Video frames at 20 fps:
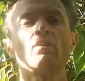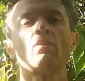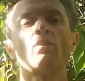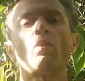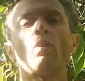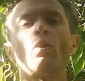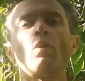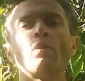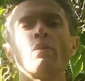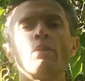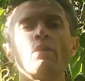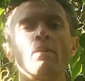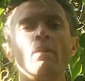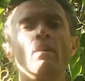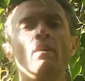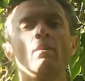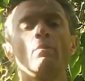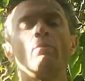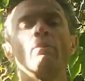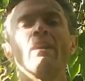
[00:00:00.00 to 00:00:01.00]
kong.
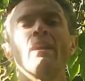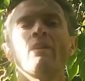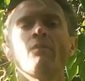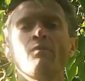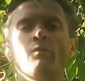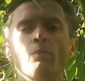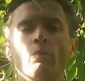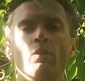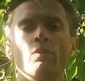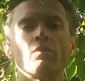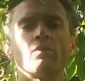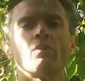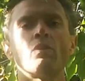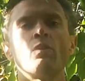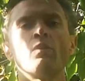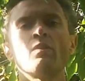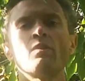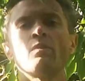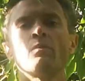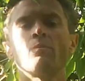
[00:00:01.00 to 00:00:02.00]
We have the word
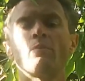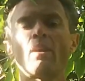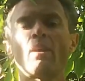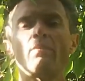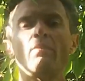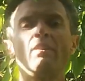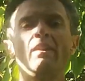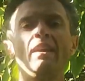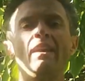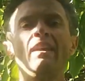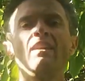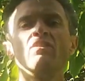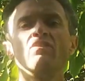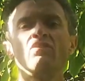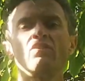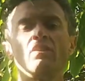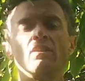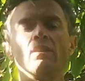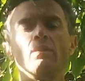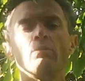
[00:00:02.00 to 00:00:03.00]
kong, we have the
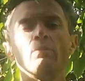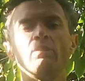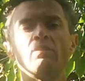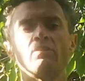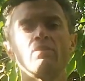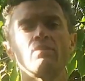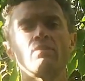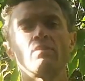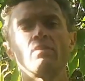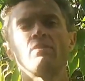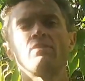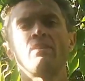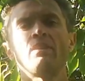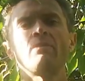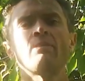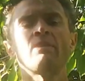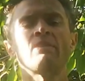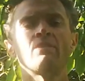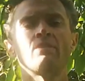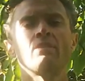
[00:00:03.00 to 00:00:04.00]
ng, which is the
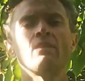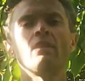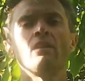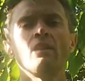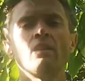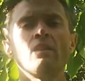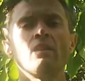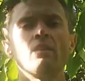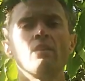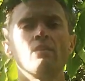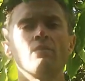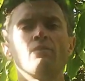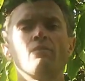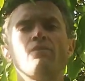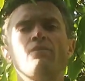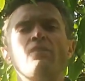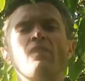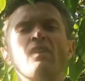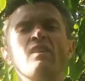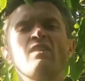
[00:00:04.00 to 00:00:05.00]
same as in
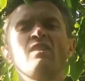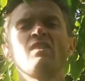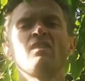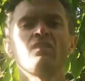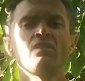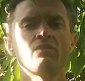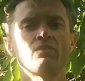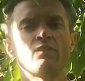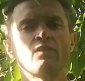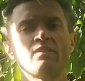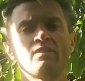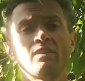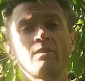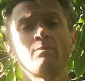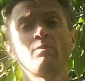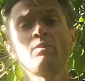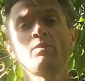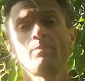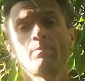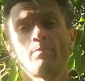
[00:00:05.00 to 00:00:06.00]
fungus, for
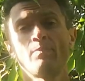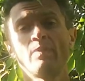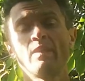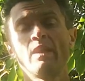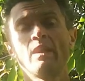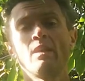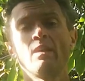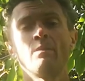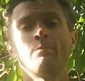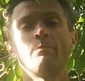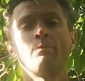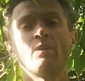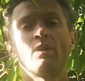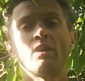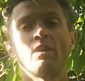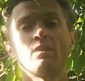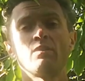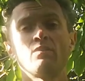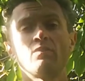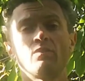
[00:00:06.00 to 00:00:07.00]
example,
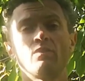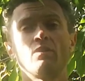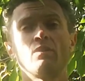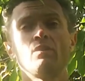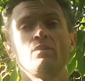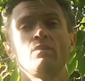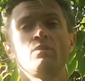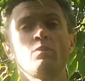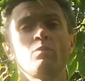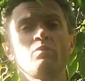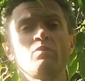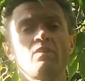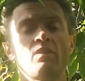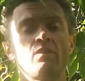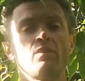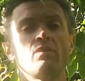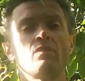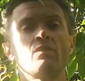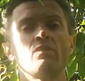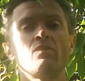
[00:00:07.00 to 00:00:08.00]
but you don't say
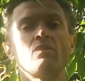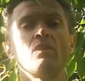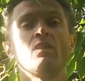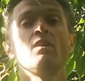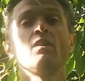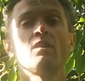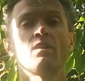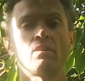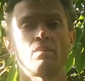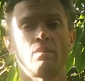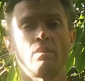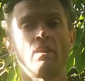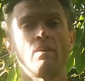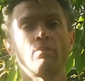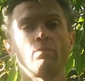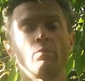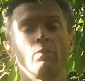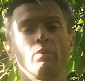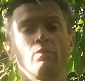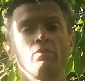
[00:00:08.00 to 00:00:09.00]
the g
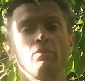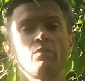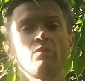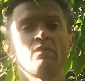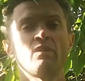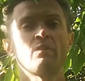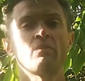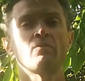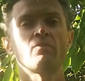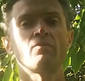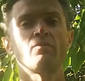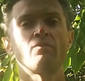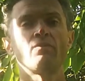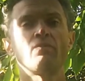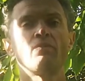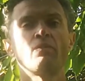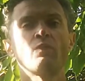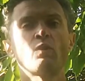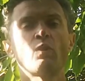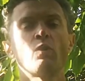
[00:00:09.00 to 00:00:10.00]
afterwards. You don't say
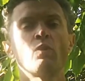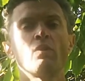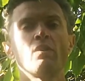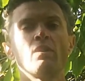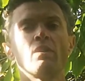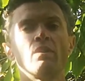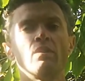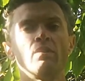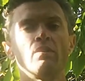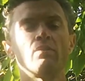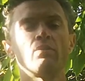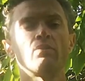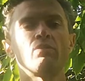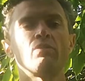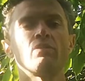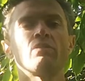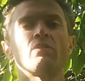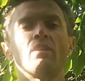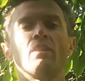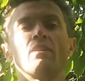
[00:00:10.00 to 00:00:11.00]
kongens, you
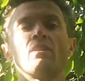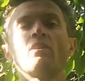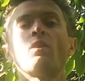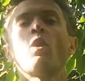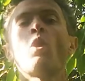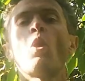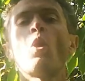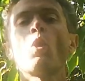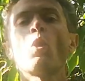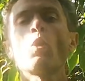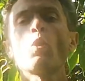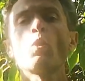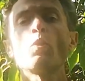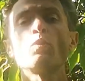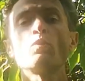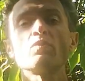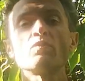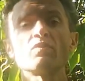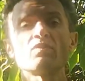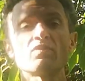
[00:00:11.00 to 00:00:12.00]
just say
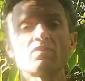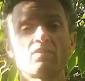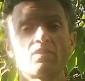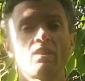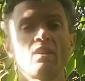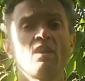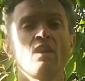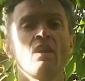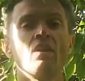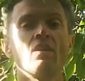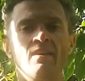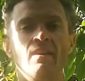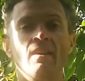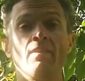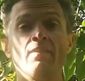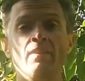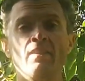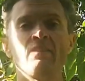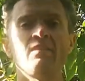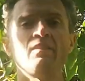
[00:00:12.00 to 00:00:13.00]
kongs.
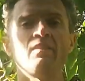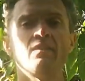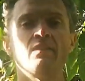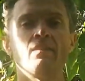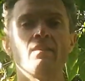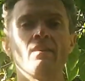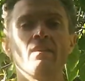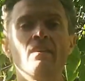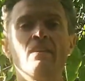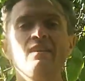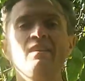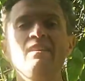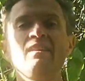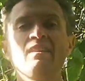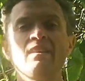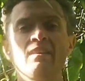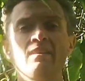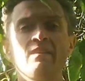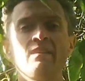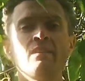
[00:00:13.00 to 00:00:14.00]
And then the
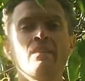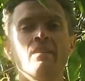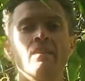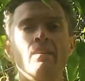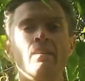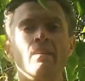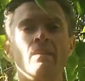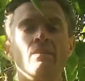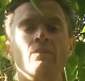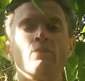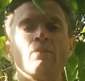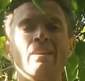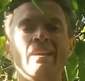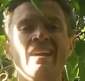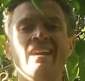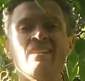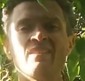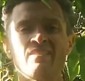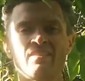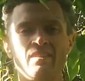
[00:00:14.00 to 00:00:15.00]
en, you
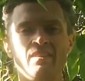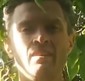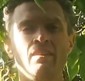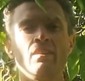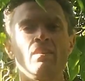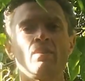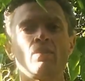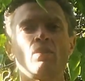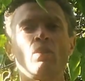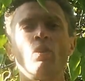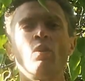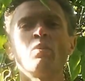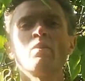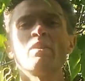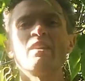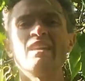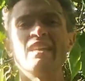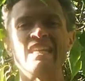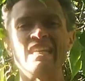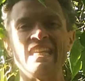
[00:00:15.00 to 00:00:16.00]
can say
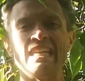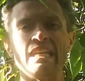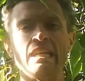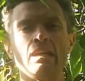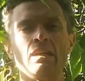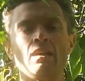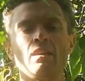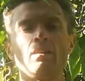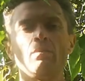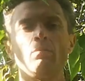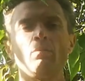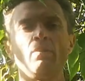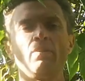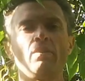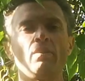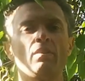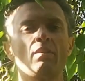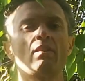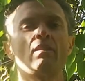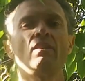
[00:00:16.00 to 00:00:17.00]
kongen with
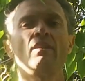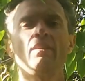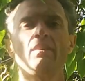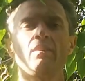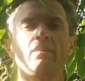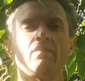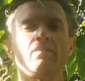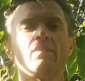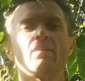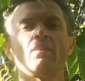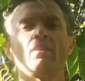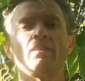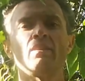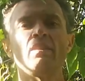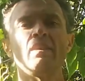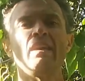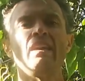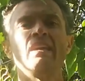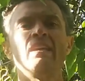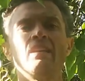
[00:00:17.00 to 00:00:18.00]
a clear
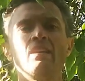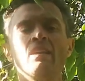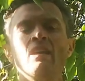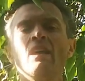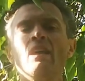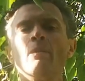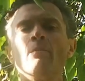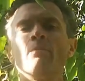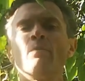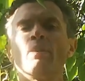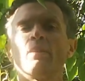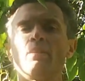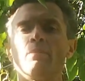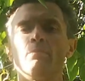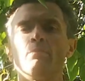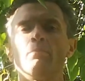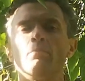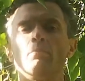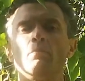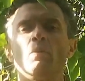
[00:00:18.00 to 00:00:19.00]
articulated n, but
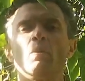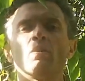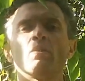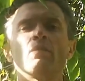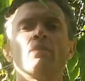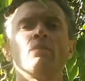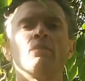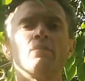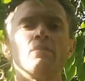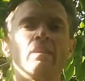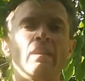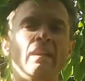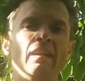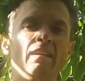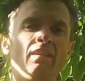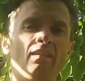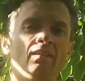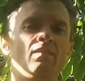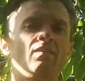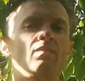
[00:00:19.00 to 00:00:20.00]
modern
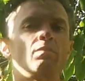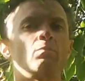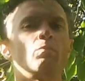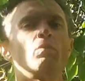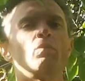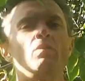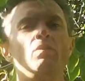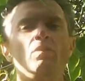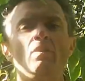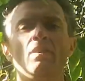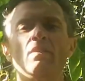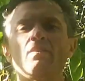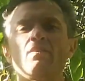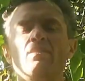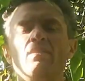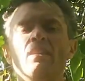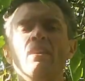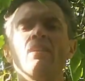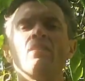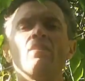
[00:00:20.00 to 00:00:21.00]
Danes would not
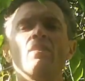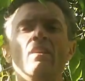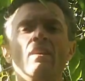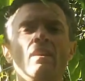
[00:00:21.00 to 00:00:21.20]
say the